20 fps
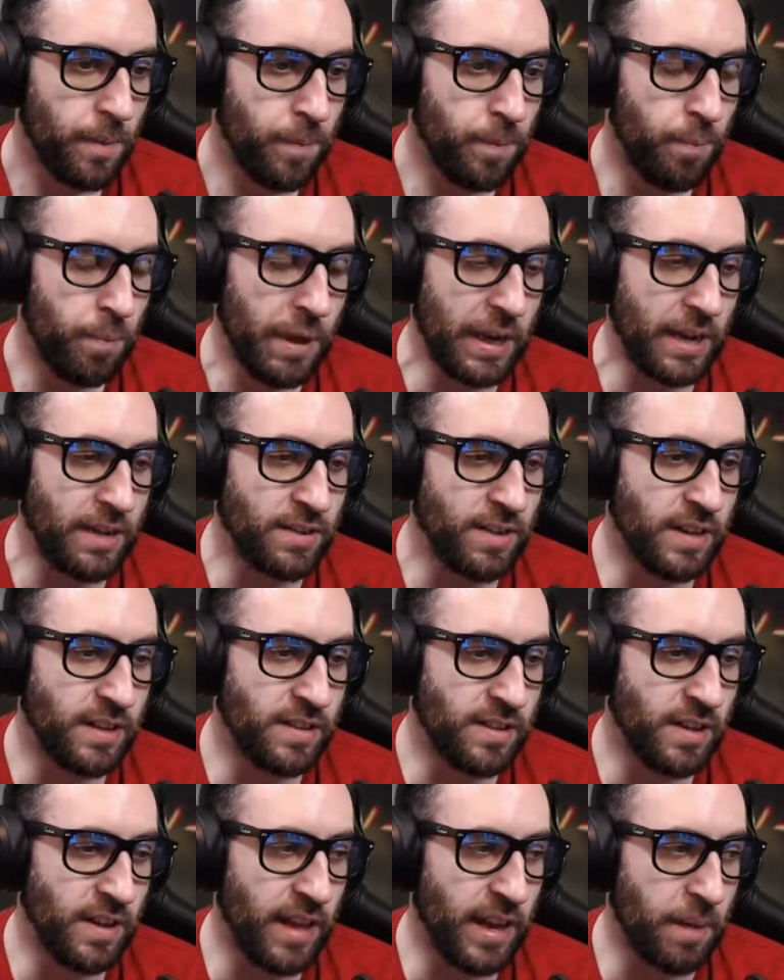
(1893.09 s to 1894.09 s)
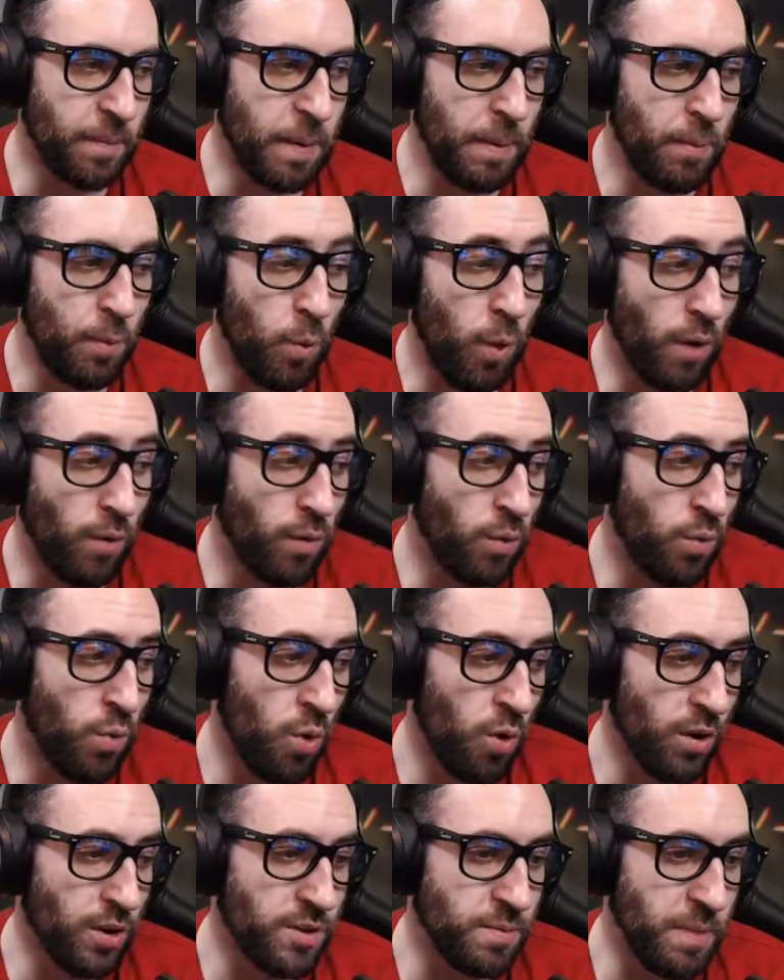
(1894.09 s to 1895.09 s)
Because it's like people want
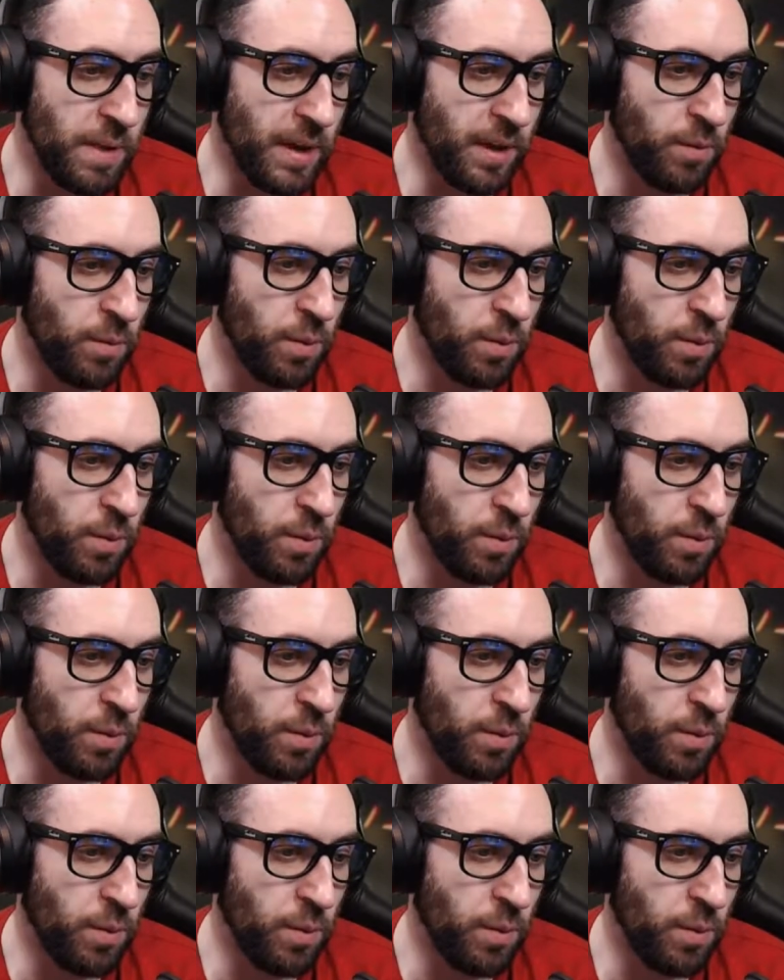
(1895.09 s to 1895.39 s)
rewards, man.